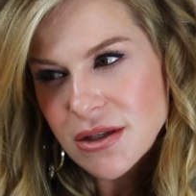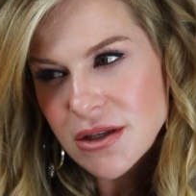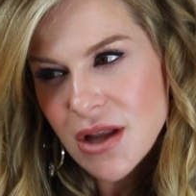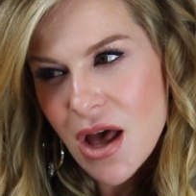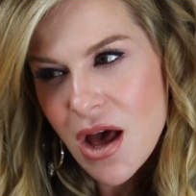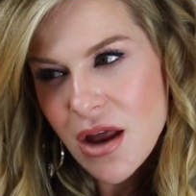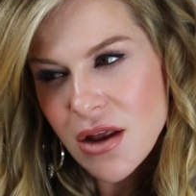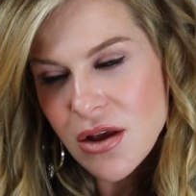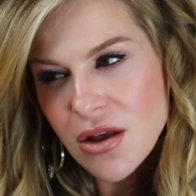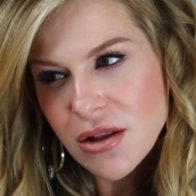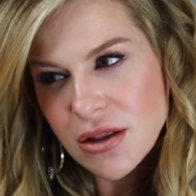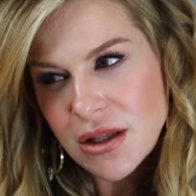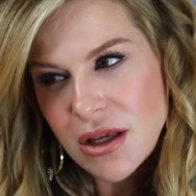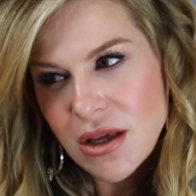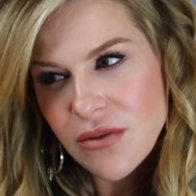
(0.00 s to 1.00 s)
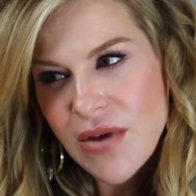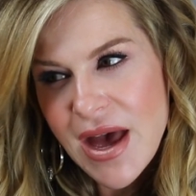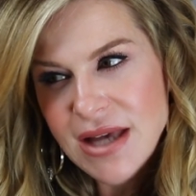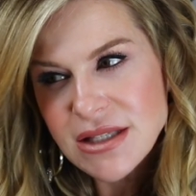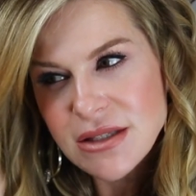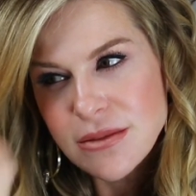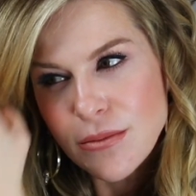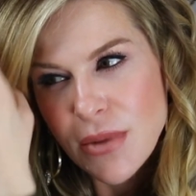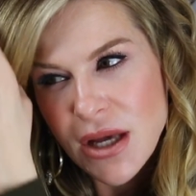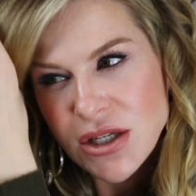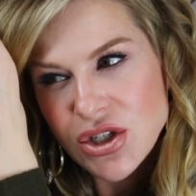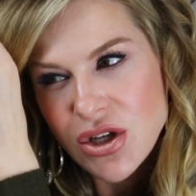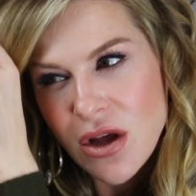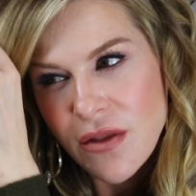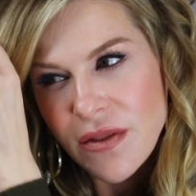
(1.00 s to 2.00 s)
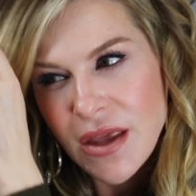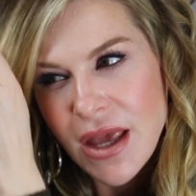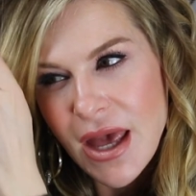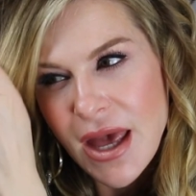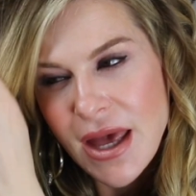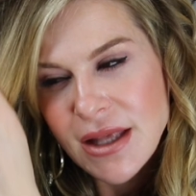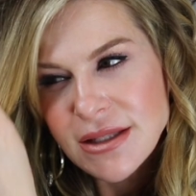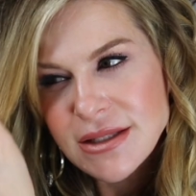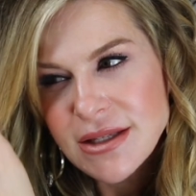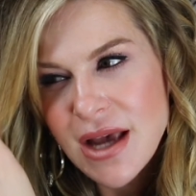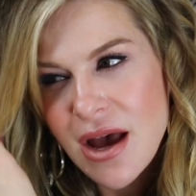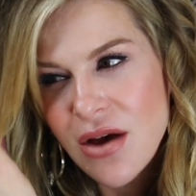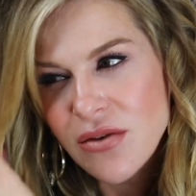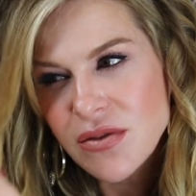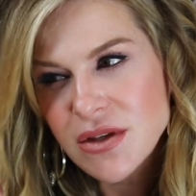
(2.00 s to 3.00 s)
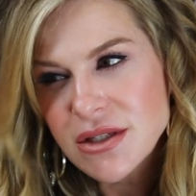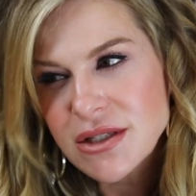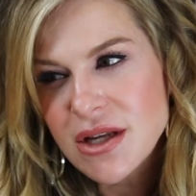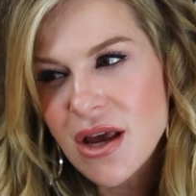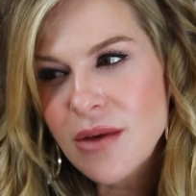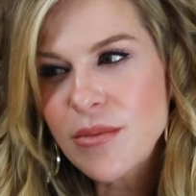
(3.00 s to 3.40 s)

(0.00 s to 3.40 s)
not leave as much on the ends out this time,